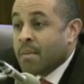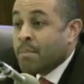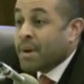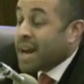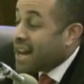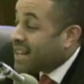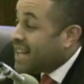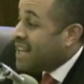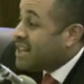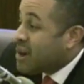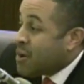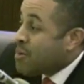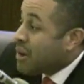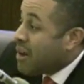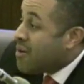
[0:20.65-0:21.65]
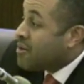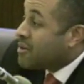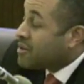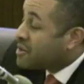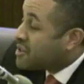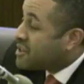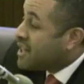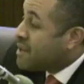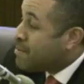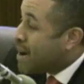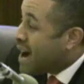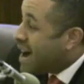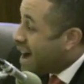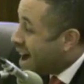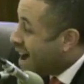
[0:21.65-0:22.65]
But I can no longer sit
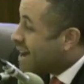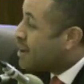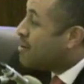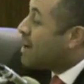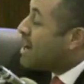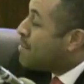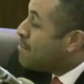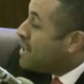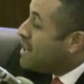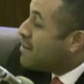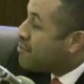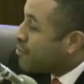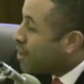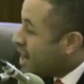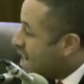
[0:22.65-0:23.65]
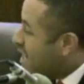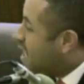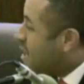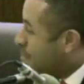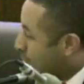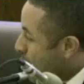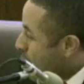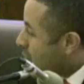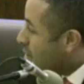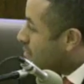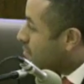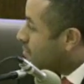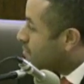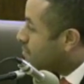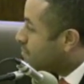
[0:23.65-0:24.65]
by idle and be afraid anymore
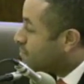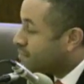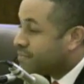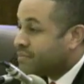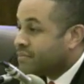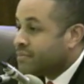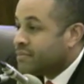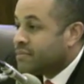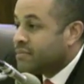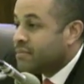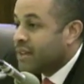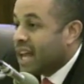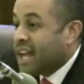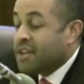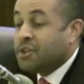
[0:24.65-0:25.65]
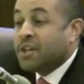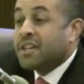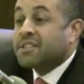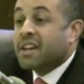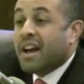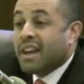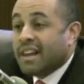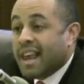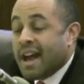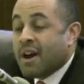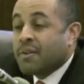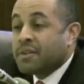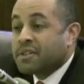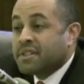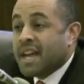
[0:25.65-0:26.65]
and just
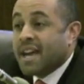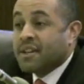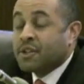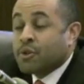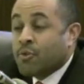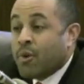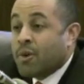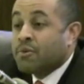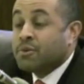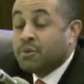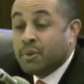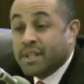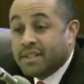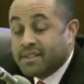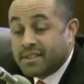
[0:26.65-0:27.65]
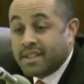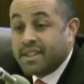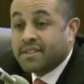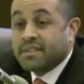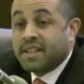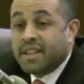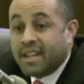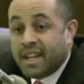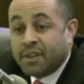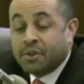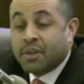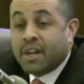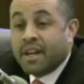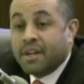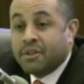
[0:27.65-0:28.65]
allow the status quo to exist in
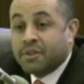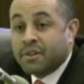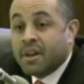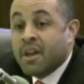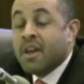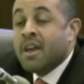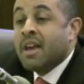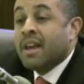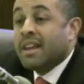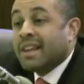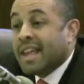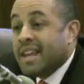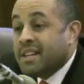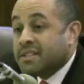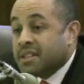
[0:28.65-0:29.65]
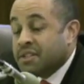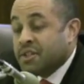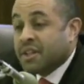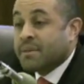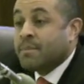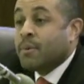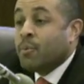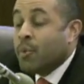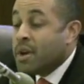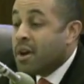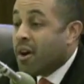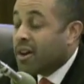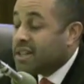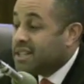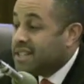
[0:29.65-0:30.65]
education. Ladies and gentlemen, we
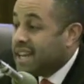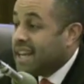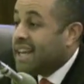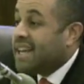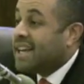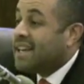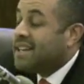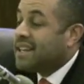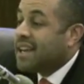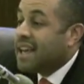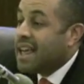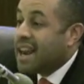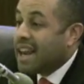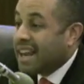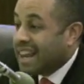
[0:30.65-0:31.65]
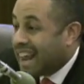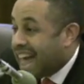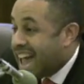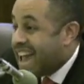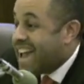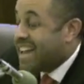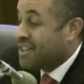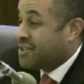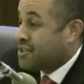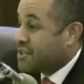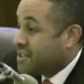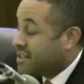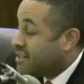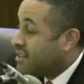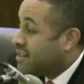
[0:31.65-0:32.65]
are dead
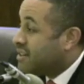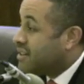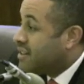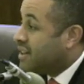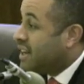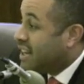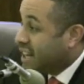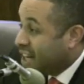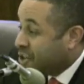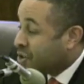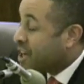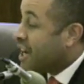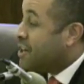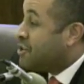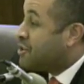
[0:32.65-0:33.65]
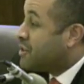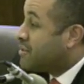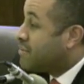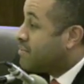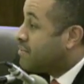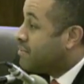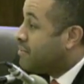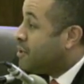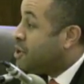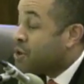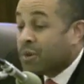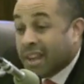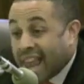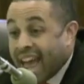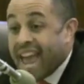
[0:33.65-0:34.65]
last in education.
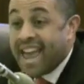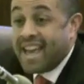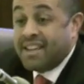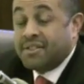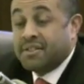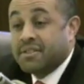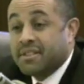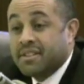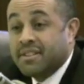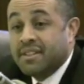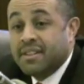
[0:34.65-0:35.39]
You're last.